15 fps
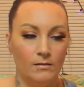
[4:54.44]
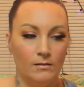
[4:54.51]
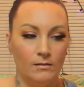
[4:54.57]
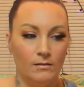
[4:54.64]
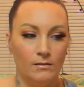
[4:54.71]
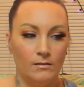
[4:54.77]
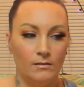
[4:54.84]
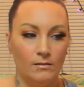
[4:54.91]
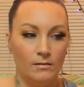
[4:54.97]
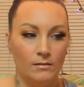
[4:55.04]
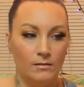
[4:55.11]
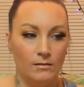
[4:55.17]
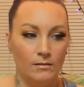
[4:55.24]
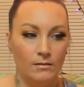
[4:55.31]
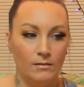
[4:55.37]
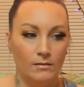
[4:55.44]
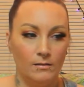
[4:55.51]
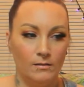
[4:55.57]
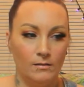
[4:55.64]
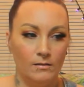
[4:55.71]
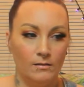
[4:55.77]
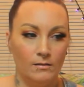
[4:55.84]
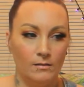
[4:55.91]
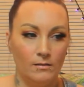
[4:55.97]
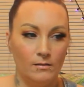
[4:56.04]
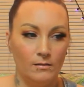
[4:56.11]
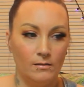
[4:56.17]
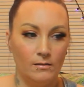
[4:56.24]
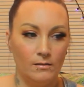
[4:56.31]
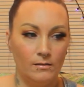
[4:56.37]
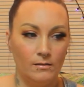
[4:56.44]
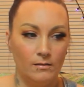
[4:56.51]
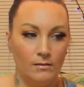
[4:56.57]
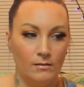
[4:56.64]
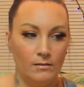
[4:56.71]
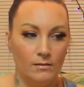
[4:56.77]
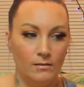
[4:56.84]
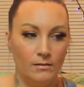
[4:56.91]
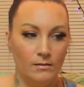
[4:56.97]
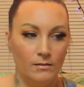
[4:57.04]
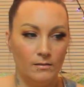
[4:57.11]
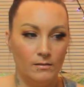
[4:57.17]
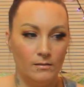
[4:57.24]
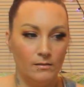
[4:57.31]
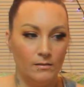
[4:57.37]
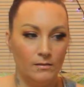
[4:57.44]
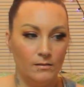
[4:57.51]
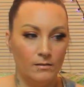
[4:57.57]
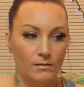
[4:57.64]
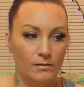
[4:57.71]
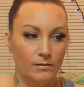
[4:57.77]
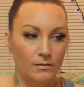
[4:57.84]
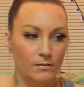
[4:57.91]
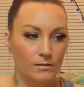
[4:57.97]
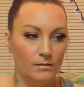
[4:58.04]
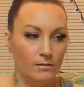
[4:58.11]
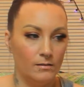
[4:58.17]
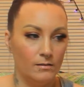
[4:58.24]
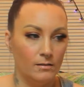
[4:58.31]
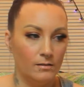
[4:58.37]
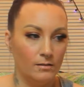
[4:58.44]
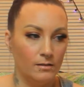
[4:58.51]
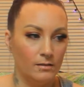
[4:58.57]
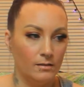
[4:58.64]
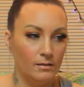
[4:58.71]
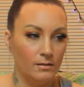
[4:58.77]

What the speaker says: The person shown says nothing.